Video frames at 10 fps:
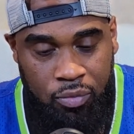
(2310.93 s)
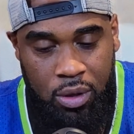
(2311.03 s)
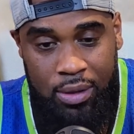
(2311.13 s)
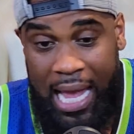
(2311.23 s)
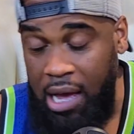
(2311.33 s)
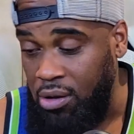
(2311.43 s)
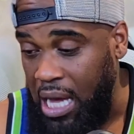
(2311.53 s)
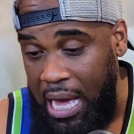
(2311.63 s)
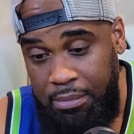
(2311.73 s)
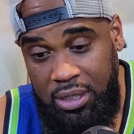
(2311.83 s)
now
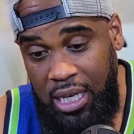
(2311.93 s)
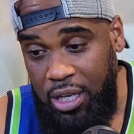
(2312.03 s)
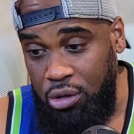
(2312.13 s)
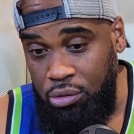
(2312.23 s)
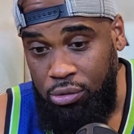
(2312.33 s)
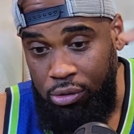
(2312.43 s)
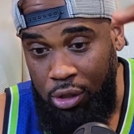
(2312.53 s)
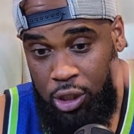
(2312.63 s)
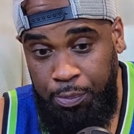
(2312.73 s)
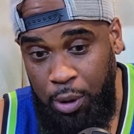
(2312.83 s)
I'm gonna tell you the
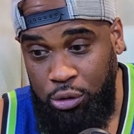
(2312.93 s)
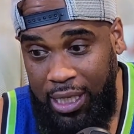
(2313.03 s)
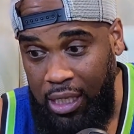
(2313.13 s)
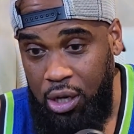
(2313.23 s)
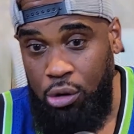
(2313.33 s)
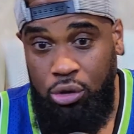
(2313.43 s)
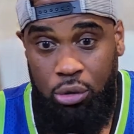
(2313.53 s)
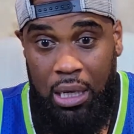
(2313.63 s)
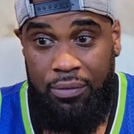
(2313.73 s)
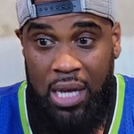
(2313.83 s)
Chipotle to go
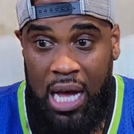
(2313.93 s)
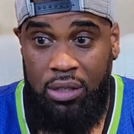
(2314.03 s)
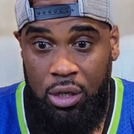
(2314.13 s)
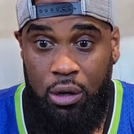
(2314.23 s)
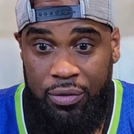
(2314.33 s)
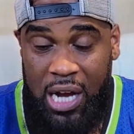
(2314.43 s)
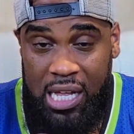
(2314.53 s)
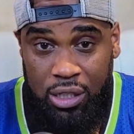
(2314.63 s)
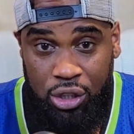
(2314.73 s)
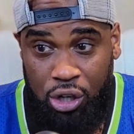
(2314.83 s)
to. If y'all
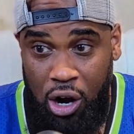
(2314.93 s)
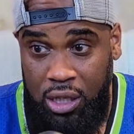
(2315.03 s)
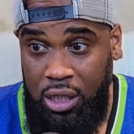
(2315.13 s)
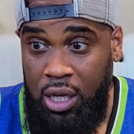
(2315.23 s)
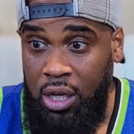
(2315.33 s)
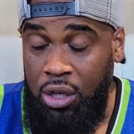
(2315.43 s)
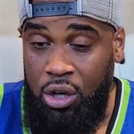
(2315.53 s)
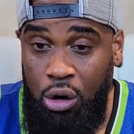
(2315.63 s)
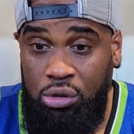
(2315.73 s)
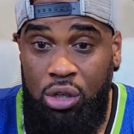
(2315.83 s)
in Charlotte,
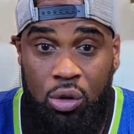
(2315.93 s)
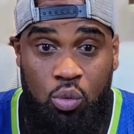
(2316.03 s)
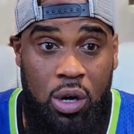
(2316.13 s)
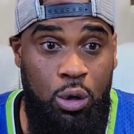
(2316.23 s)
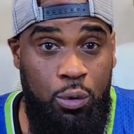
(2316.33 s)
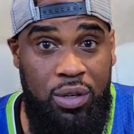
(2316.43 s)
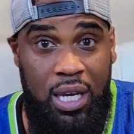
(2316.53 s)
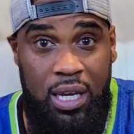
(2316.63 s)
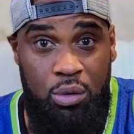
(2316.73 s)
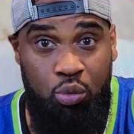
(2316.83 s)
go to the one over here in